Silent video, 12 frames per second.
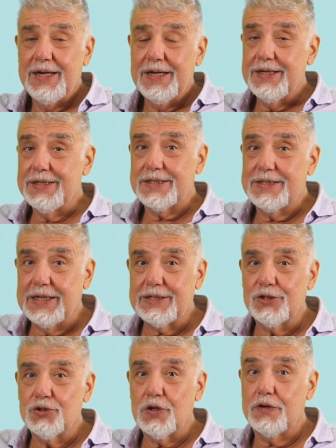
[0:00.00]
Its net
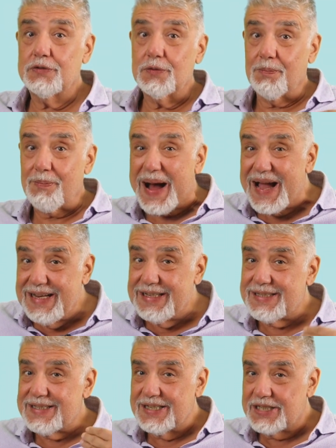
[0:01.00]
reserves
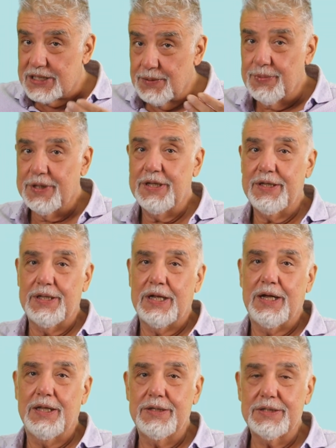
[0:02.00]
minus $60 billion.
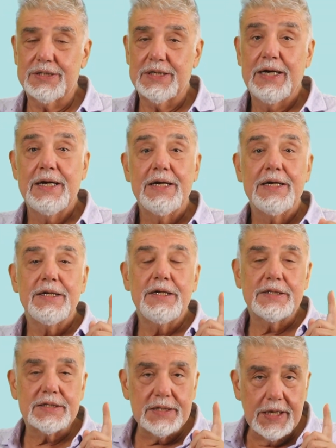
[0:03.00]

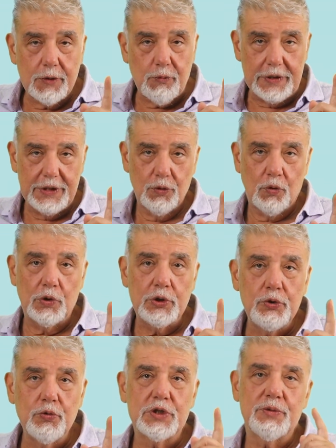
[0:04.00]
Its liquid or
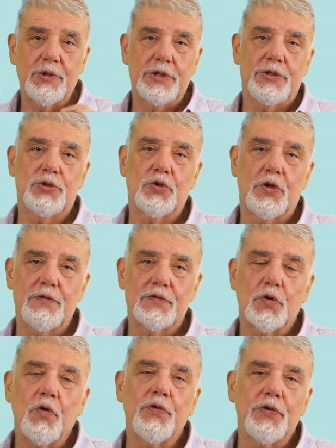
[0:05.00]
usable
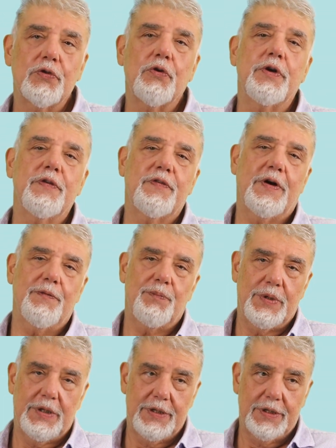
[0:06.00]
reserves only $35
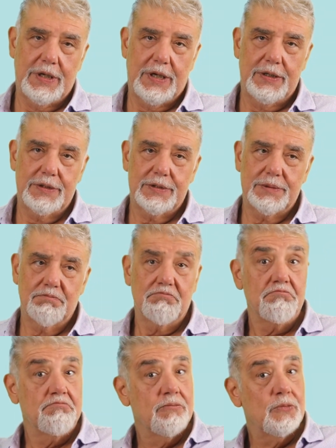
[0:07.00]
billion.
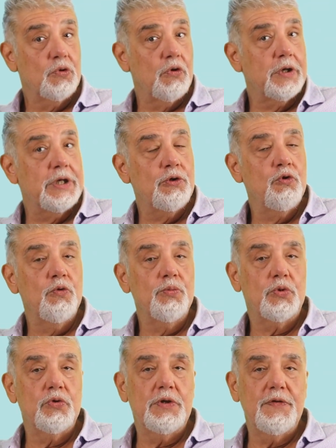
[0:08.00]
Turkey
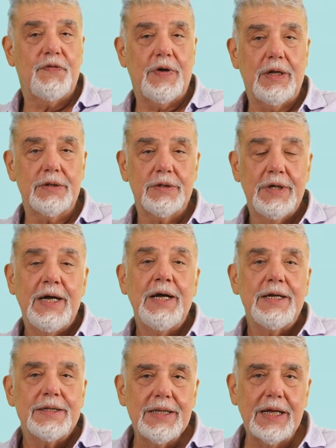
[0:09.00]
doomed to default?
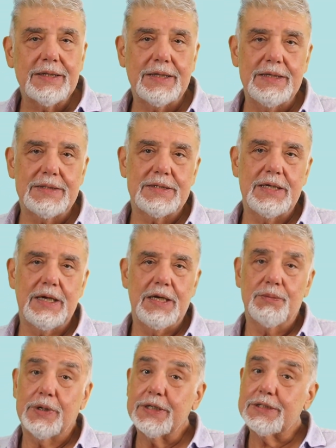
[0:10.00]
Not necessarily,
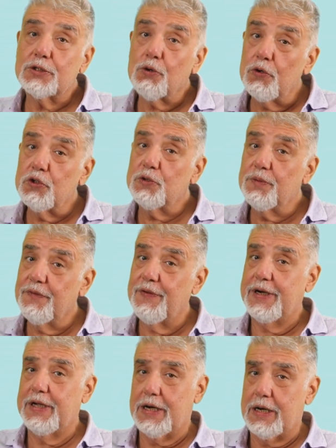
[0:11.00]
but it's going to be
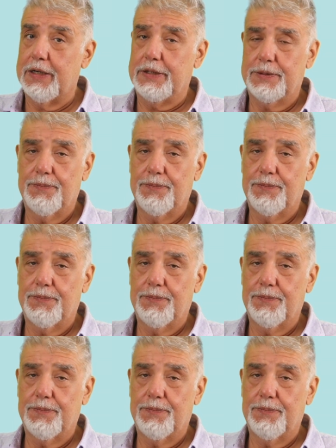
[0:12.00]
very hard.